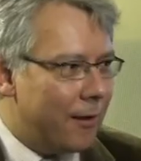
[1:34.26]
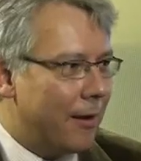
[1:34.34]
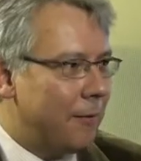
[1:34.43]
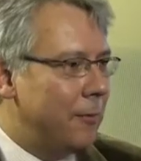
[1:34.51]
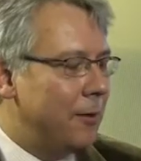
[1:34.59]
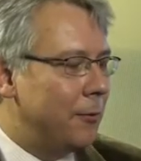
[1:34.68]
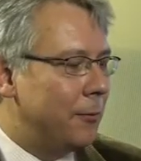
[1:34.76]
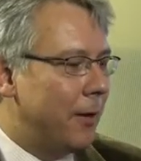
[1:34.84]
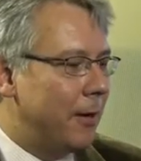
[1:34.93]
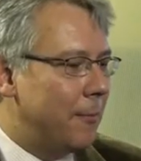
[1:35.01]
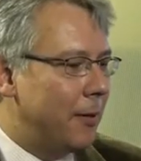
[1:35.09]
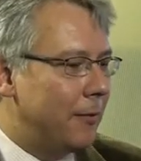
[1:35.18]
had been to
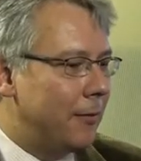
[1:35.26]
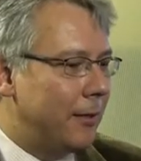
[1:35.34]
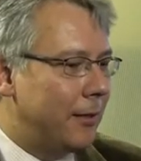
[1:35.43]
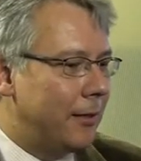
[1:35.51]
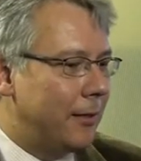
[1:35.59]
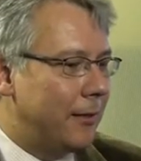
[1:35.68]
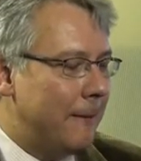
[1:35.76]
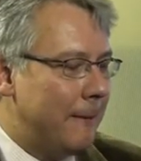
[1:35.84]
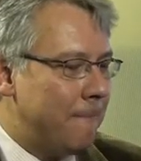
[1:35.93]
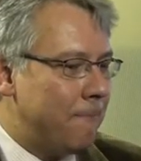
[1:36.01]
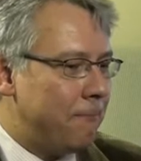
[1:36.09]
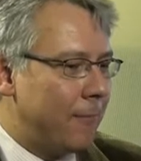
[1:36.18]
write about,
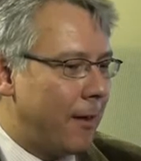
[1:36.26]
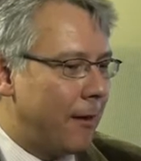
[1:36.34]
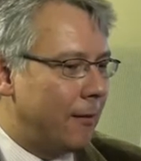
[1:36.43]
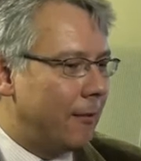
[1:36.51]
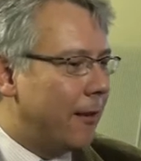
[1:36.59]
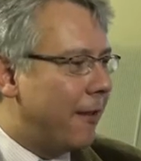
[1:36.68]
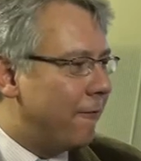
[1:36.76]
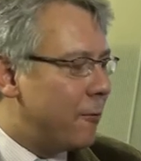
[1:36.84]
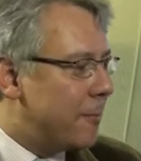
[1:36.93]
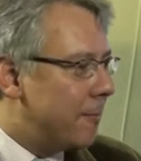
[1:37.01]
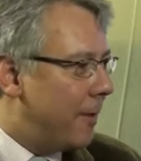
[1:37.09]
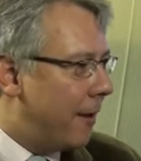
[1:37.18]
like
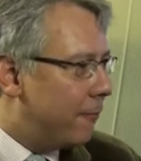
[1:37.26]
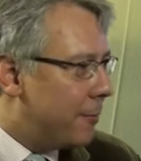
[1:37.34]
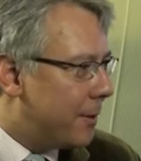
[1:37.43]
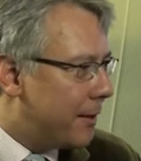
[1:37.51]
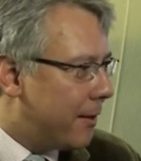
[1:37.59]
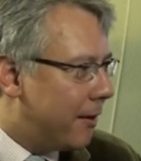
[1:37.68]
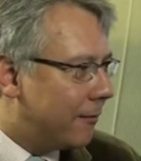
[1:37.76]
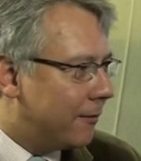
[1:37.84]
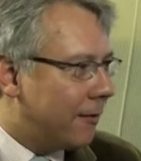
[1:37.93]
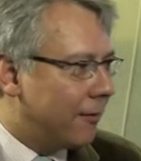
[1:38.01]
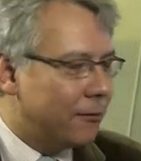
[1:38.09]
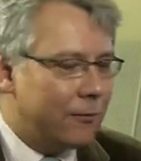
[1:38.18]
everybody
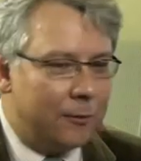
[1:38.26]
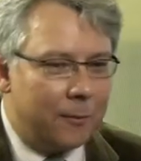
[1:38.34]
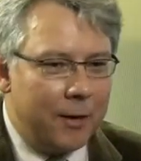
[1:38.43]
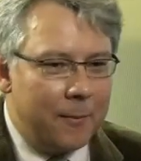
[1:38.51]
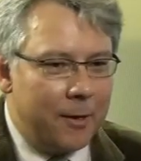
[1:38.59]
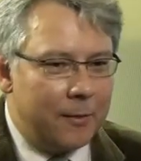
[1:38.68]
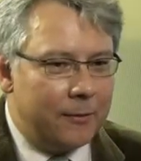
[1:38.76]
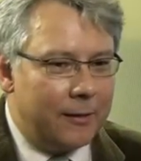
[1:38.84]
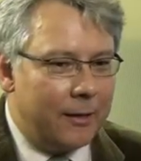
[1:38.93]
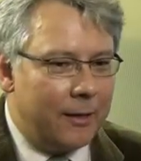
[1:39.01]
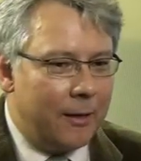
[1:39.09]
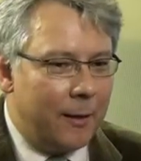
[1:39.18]
else does, to write about
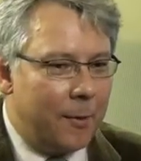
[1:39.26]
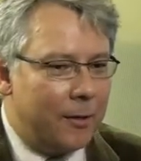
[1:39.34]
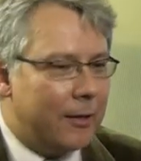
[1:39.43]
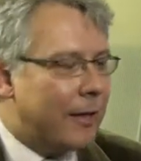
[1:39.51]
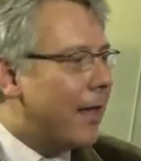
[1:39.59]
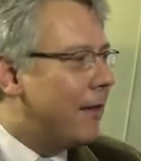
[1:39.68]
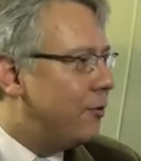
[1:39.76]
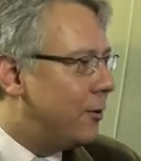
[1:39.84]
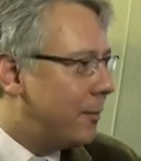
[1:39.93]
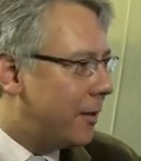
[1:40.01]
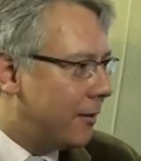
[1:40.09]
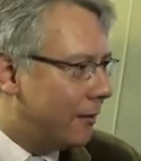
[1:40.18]
the
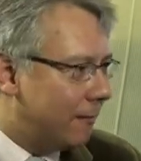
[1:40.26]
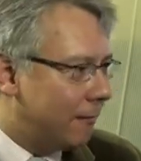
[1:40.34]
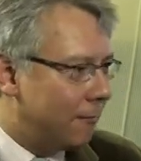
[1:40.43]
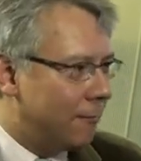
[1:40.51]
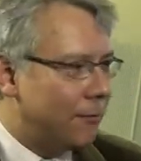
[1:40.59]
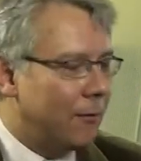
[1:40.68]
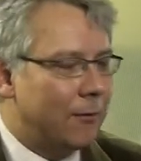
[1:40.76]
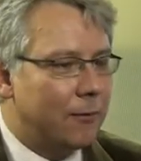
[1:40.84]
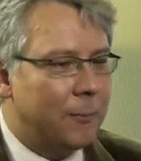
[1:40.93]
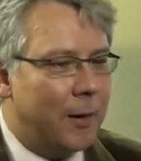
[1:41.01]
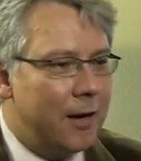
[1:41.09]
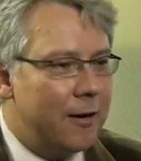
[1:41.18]
KGB. So a
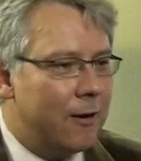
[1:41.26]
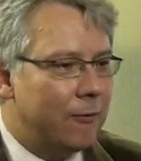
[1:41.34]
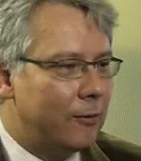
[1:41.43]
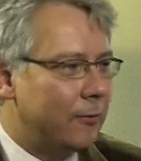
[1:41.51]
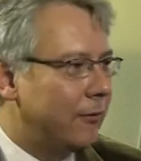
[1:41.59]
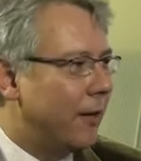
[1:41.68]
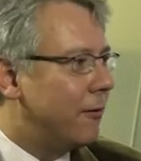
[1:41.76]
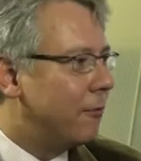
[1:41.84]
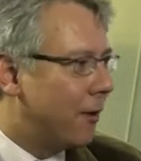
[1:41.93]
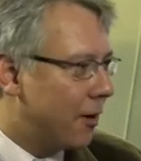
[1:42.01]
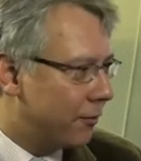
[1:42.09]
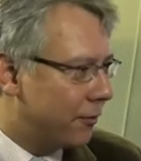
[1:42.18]
spy novel set
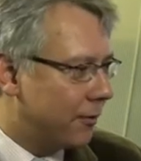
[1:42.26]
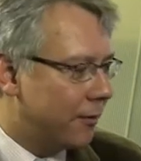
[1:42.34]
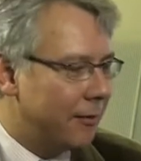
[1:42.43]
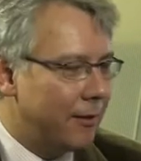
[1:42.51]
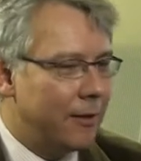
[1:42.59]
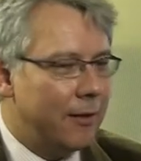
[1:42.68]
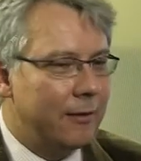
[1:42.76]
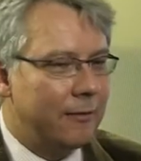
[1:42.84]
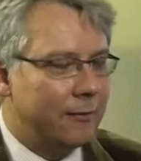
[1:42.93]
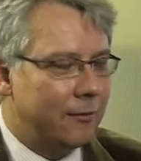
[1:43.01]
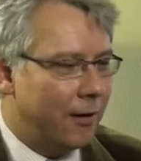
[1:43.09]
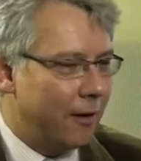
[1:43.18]
in Russia, and then I
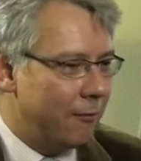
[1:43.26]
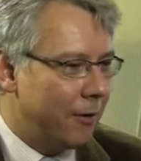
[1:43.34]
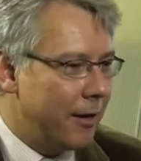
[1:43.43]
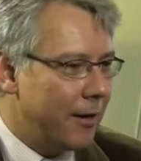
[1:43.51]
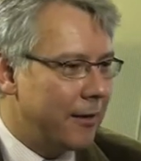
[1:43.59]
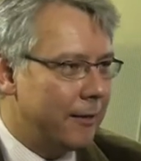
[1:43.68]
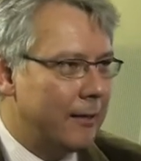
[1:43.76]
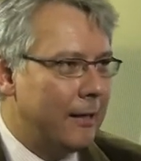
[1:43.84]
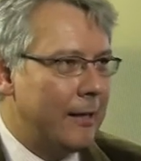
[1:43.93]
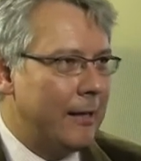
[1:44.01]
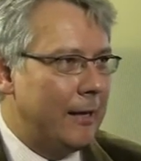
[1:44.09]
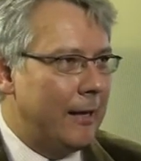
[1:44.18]
started writing it.
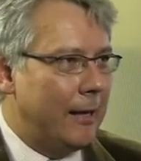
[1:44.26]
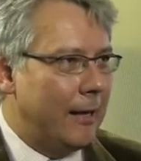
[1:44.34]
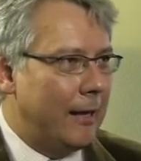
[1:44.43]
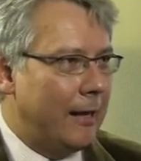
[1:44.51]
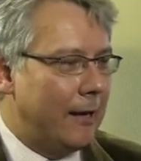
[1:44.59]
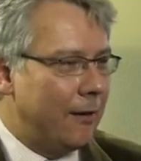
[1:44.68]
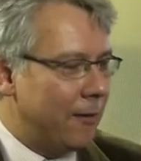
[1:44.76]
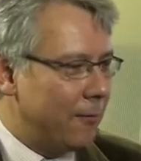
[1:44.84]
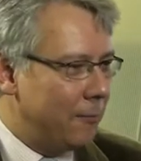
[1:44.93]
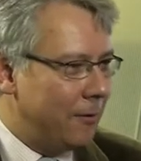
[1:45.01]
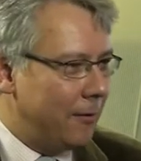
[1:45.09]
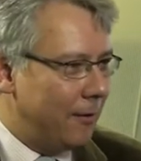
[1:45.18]
And I
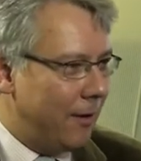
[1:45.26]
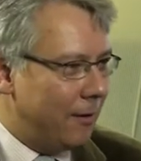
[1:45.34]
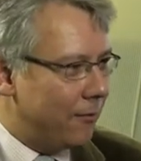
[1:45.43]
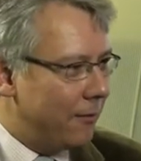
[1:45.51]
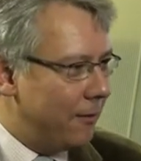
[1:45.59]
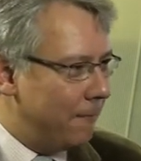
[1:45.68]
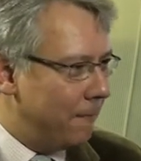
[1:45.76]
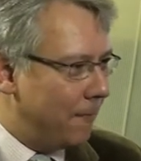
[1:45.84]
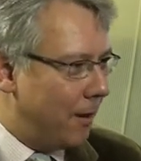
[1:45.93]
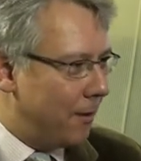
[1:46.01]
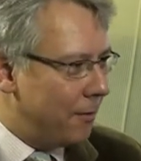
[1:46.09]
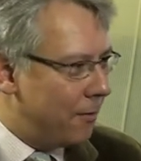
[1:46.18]
thought, well, actually,
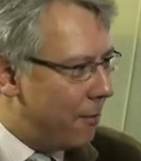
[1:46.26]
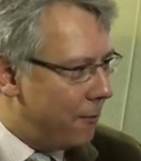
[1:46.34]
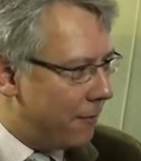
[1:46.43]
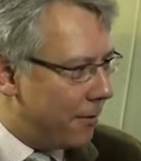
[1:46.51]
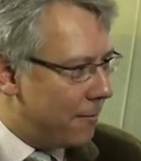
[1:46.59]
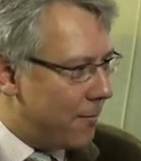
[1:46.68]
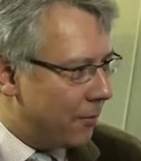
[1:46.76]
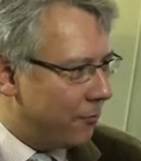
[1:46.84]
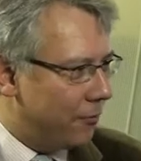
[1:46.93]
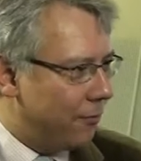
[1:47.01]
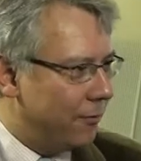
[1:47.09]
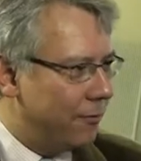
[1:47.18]
I don't know very
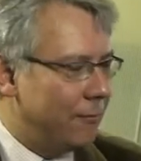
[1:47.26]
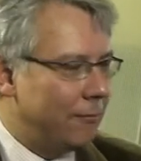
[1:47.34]
much,